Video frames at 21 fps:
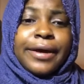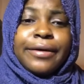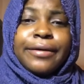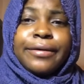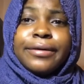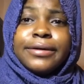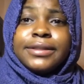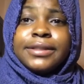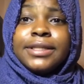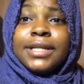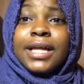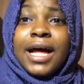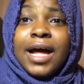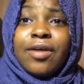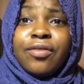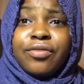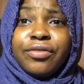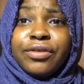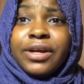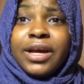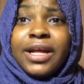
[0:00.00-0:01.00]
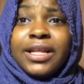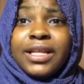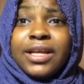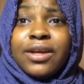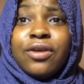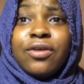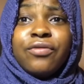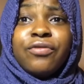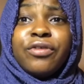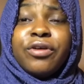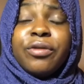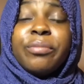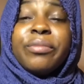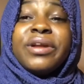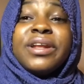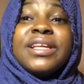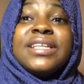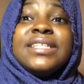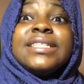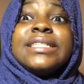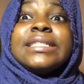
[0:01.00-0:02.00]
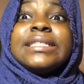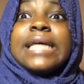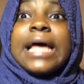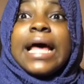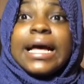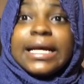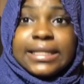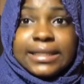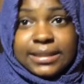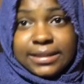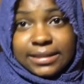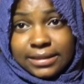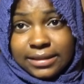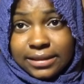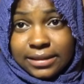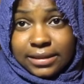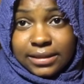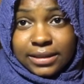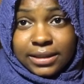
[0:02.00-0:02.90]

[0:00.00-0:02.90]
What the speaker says: Because in Africa, the government is sucks.